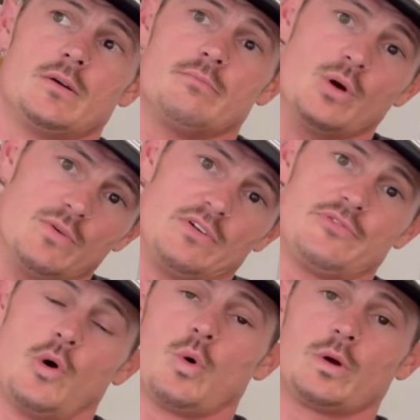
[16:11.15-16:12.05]
moving
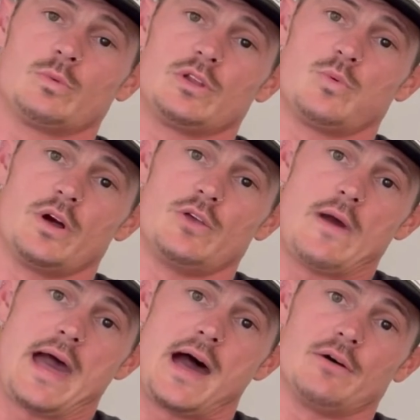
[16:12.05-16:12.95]
forward with what you
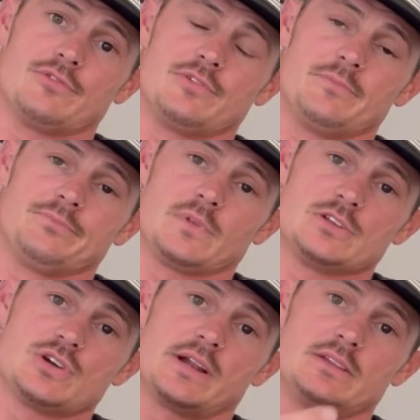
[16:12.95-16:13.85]
have and
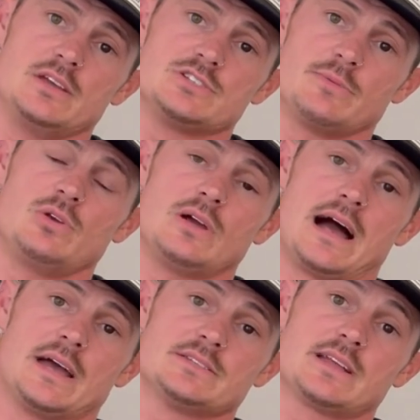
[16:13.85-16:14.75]
trying to teach some of you
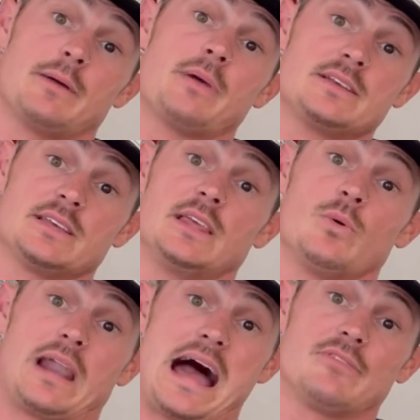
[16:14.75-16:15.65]
guys basically
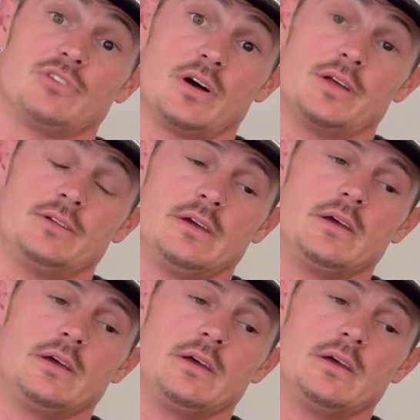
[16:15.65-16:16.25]
what I've done